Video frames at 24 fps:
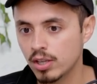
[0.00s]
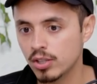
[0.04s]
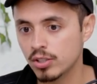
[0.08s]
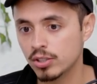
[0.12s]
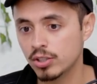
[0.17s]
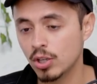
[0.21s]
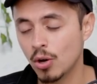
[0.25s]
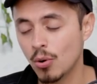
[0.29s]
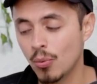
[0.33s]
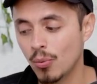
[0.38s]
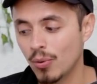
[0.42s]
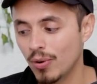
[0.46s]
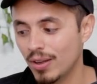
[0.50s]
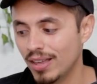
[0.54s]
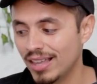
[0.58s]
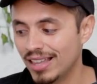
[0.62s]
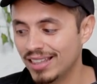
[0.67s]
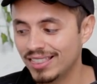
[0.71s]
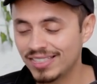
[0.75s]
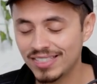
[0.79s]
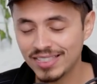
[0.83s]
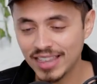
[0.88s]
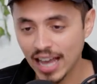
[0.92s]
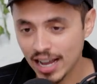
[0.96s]
So
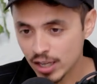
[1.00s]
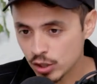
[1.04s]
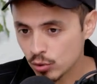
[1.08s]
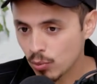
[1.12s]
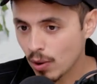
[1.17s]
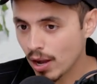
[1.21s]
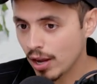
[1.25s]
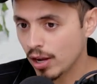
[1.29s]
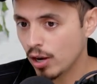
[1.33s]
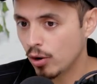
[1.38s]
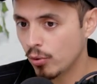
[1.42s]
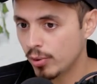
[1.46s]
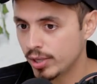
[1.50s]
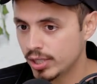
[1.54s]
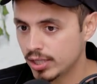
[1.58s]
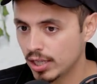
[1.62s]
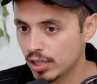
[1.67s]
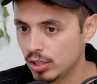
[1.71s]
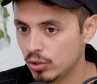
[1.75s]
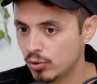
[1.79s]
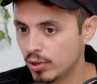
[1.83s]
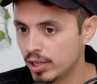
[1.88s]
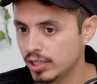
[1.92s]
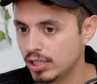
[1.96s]
that's why I always
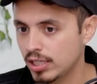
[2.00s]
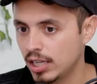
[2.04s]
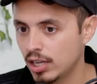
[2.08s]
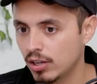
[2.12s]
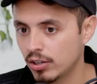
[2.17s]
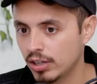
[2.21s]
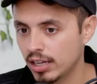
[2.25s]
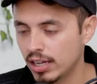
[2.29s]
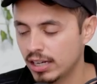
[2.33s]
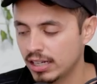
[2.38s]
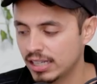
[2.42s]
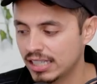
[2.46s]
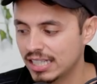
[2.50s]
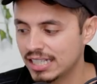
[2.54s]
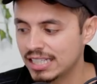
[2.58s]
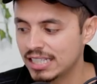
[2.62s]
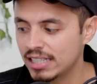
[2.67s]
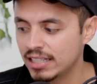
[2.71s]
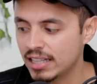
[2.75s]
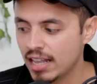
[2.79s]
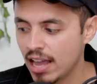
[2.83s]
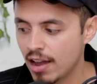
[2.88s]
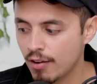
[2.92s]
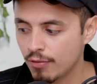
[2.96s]
say U S D A organic is
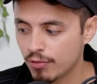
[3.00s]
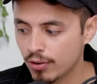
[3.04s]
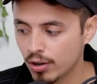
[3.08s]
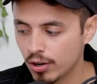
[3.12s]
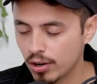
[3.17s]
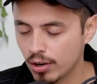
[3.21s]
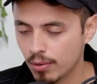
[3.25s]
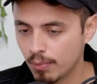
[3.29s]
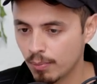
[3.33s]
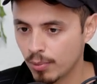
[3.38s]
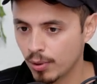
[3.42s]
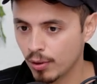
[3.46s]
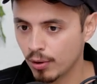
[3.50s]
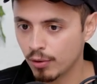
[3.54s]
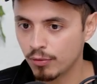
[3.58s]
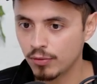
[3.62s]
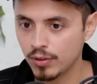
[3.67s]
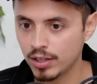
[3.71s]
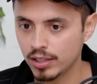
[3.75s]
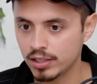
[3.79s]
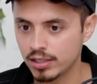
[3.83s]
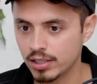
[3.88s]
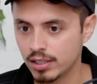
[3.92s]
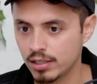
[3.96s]
never
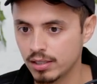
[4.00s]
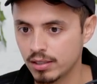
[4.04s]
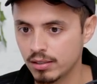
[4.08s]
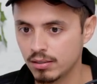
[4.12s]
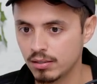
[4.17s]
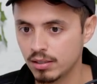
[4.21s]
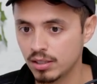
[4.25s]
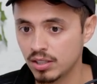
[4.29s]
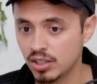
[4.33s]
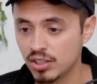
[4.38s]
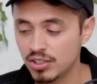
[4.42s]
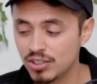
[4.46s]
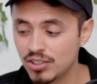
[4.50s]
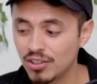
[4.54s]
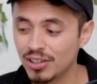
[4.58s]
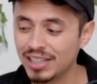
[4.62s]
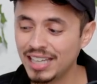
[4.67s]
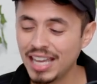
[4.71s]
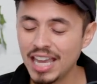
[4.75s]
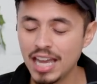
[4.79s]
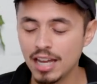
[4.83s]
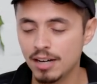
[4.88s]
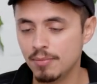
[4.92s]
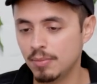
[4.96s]
perfect, because there
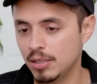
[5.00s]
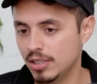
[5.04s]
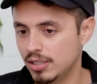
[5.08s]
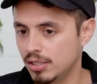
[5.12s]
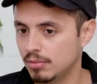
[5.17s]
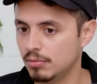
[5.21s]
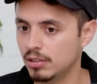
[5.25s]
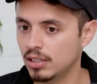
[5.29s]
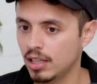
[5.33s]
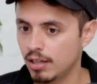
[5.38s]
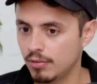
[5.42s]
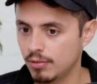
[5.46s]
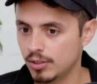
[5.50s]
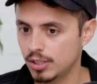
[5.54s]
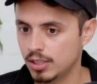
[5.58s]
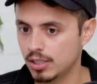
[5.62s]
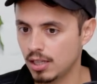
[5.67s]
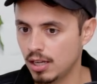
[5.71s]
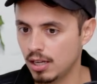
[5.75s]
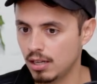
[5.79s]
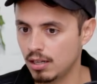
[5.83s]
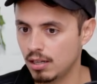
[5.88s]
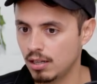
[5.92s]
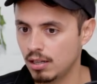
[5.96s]
can be some
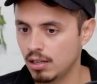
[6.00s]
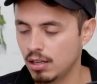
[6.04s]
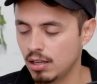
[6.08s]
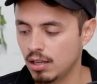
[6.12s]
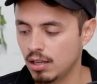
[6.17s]
glyphosate.